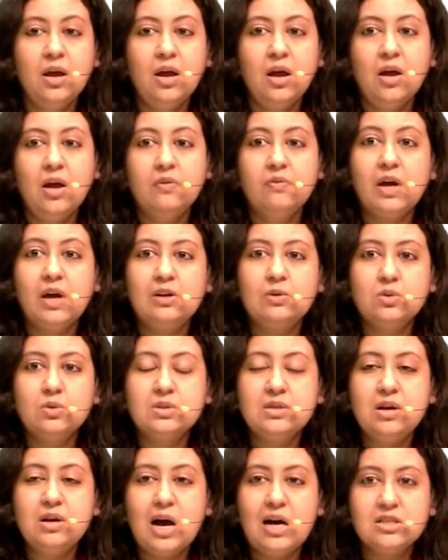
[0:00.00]
That was
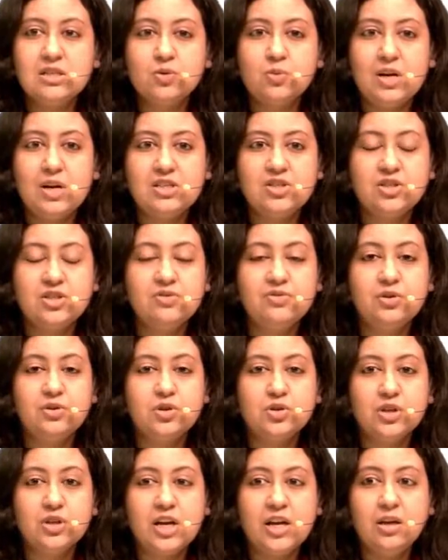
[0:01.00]
the last question for
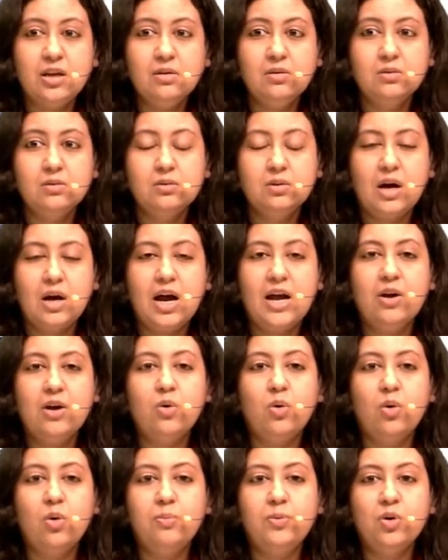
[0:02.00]
today. I
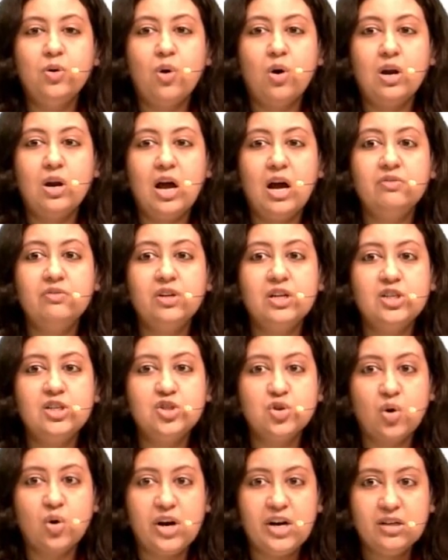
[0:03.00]
hope you all have
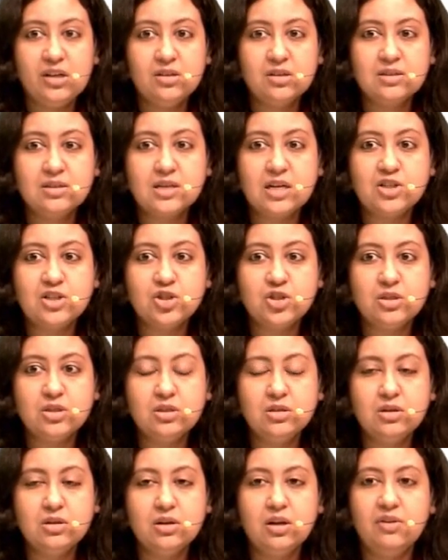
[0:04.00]
enjoyed the session.
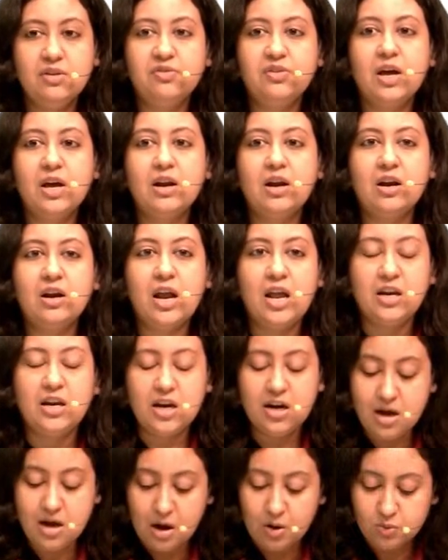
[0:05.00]
If there are any
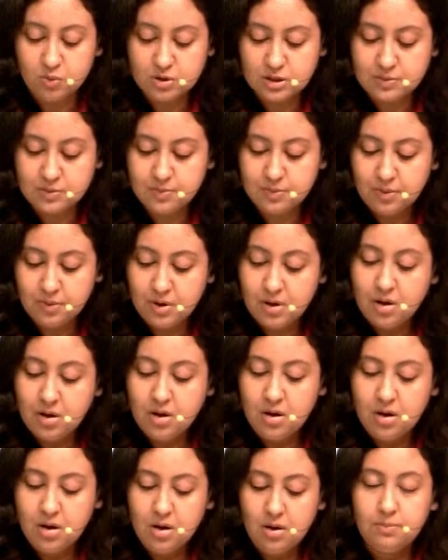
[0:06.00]
doubts,
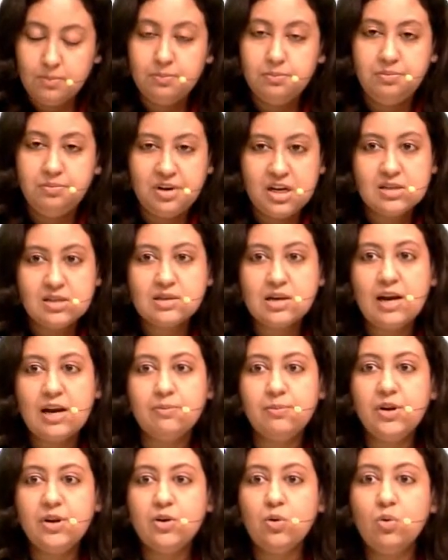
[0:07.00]
please let
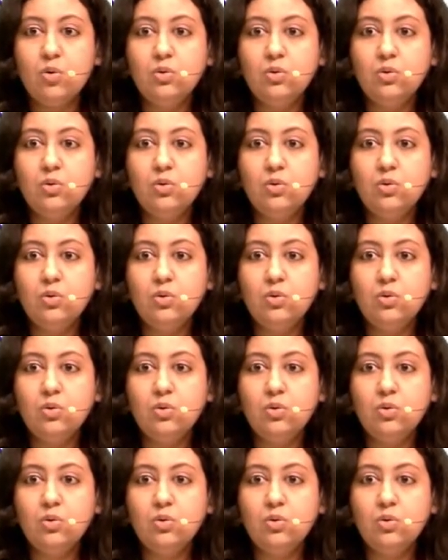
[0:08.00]
me know,